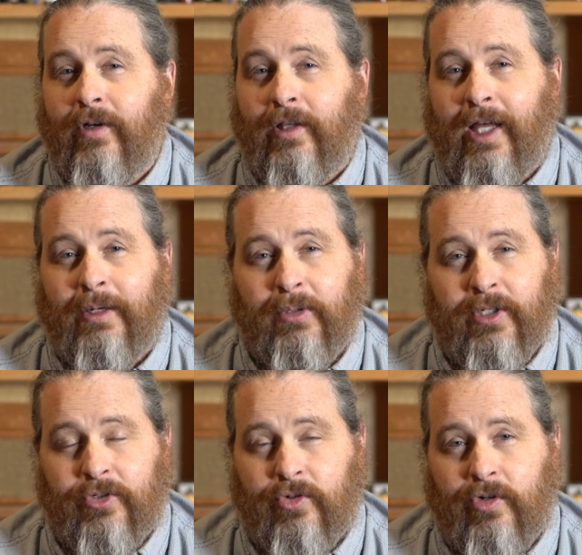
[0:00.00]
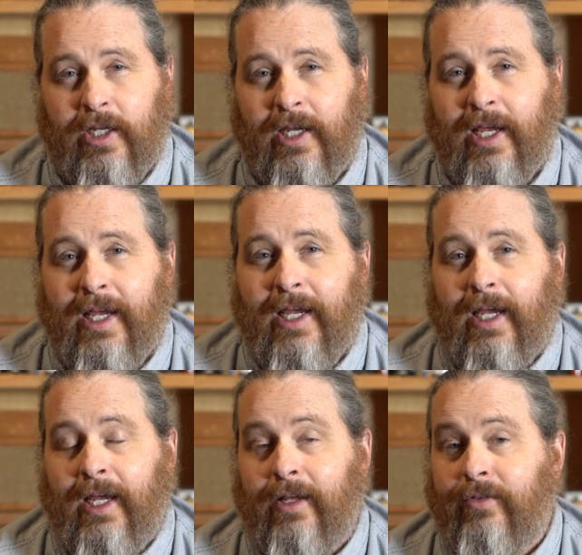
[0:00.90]
lot of blistering,
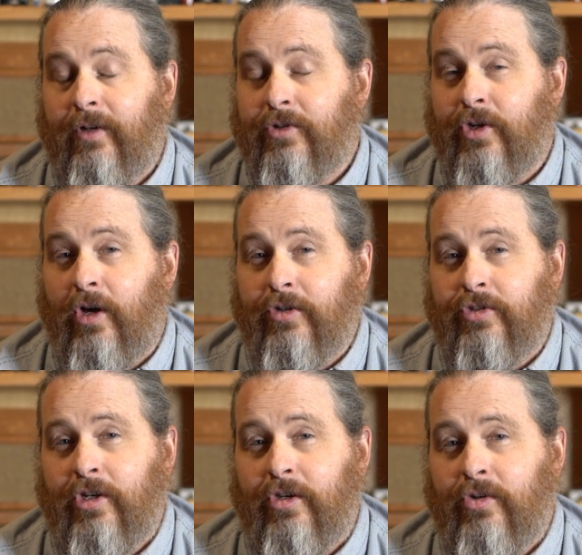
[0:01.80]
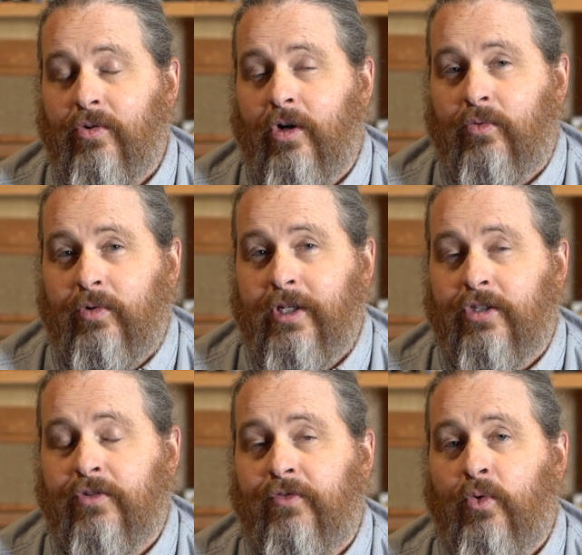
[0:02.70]
and there's also a
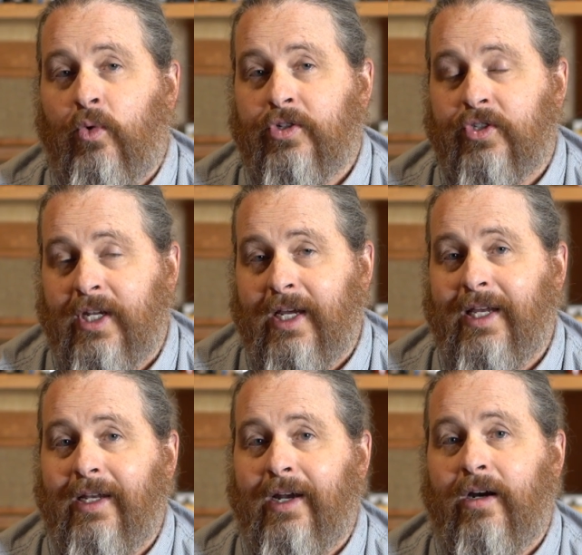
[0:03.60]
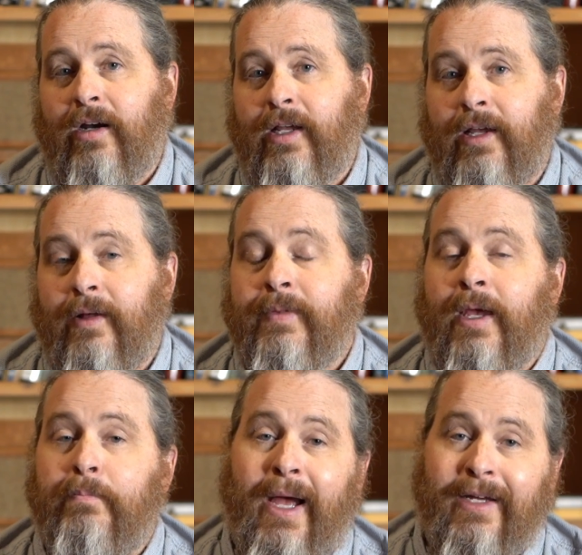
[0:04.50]
risk for secondary
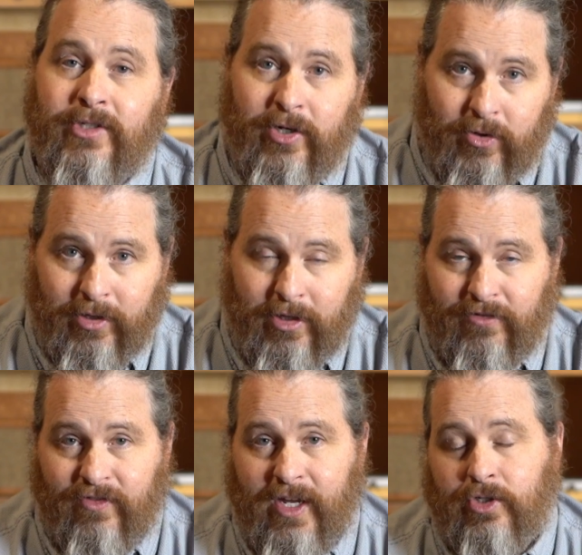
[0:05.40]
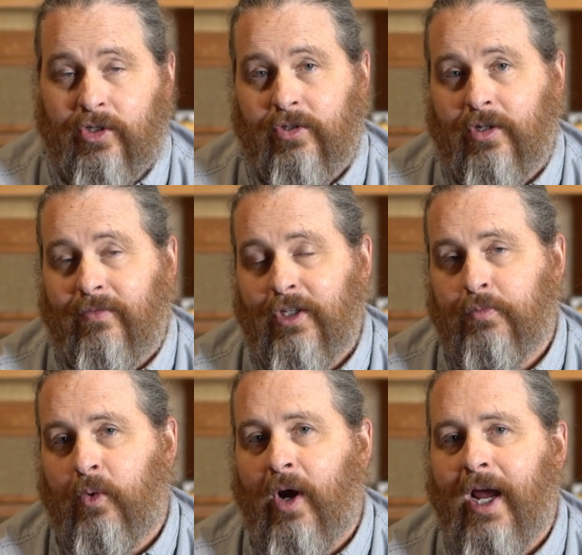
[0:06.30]
bacterial infections of these
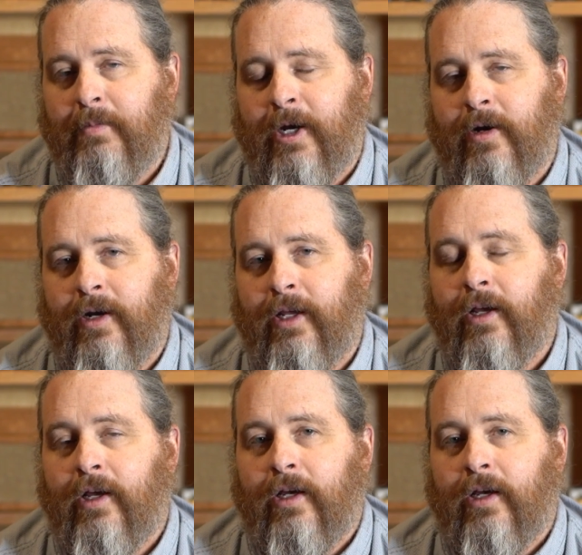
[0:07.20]
primary